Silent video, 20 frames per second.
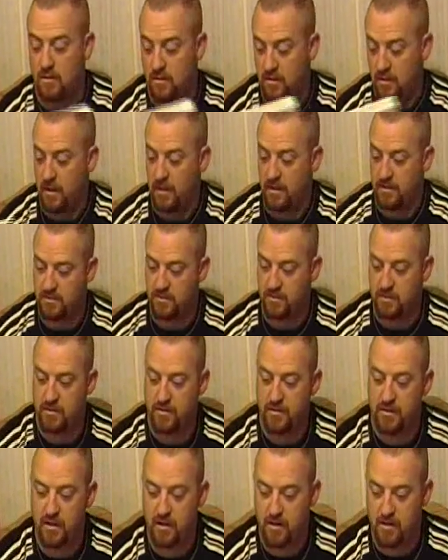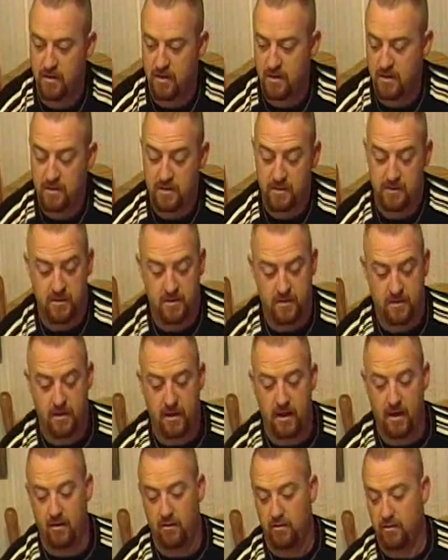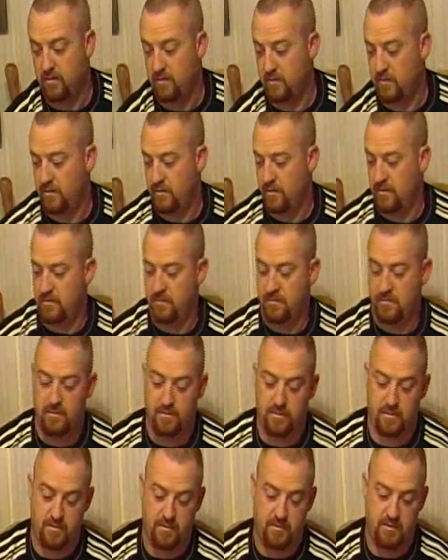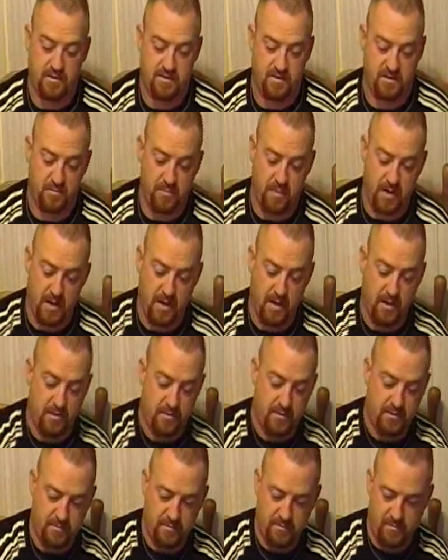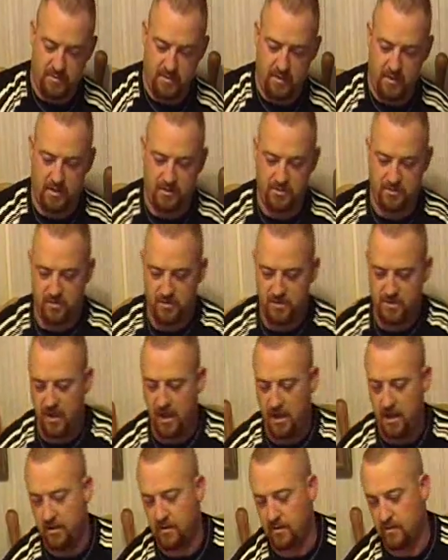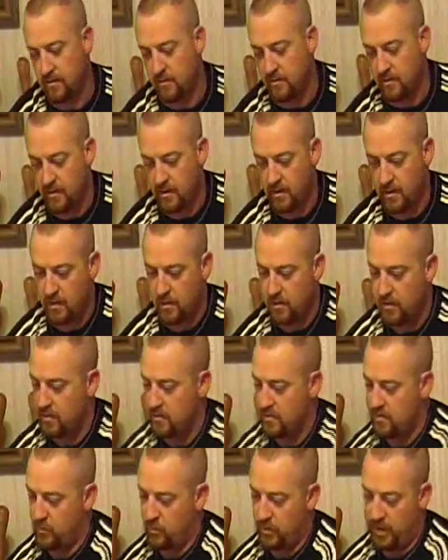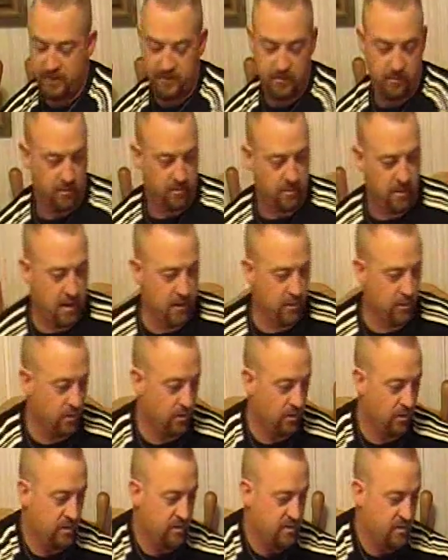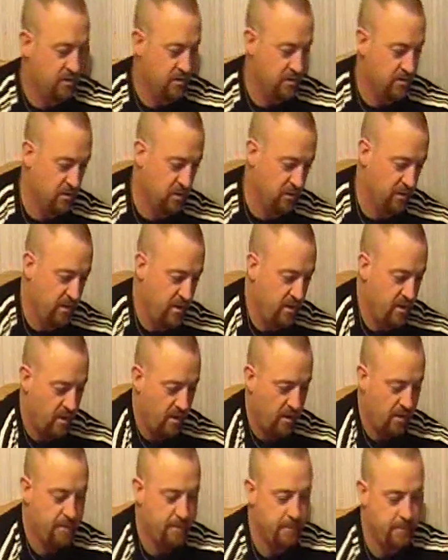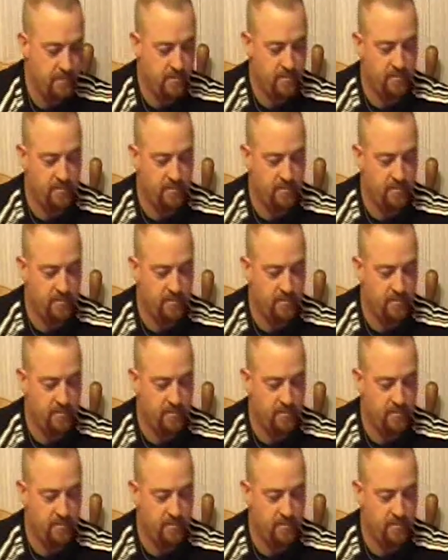Alright, so there they go. Now, this is my extra set. So what I did with my rules is over here.